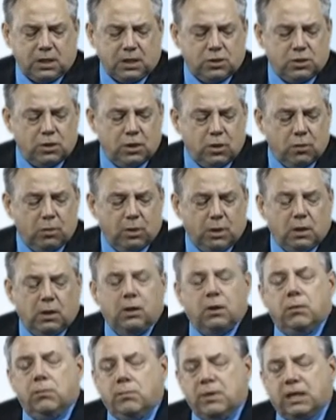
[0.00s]
So
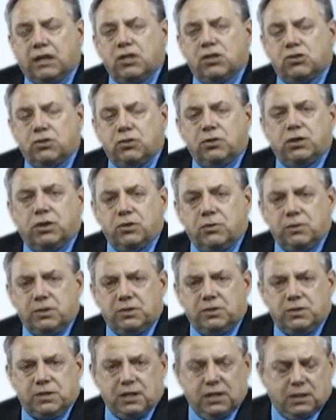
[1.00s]
making sure that you
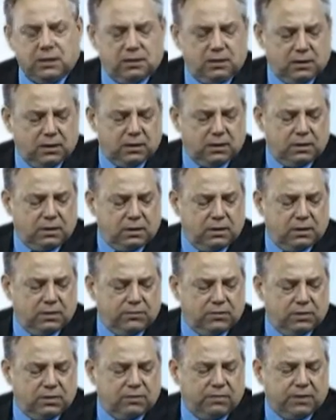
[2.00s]
understand the
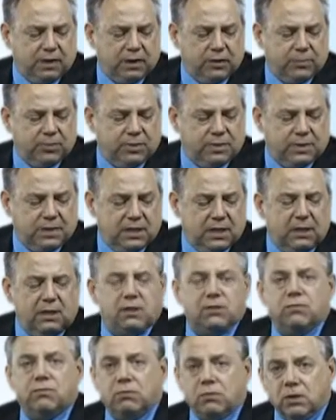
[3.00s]
difference of how to proceed
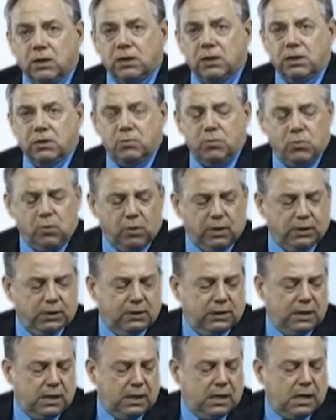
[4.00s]
is really important.
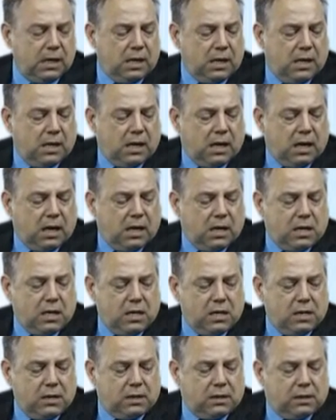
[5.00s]

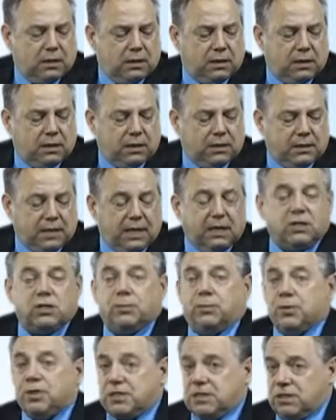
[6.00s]
Attend to
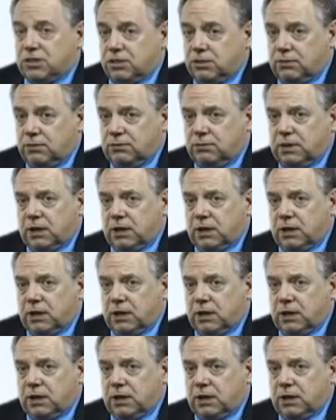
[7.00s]
precision.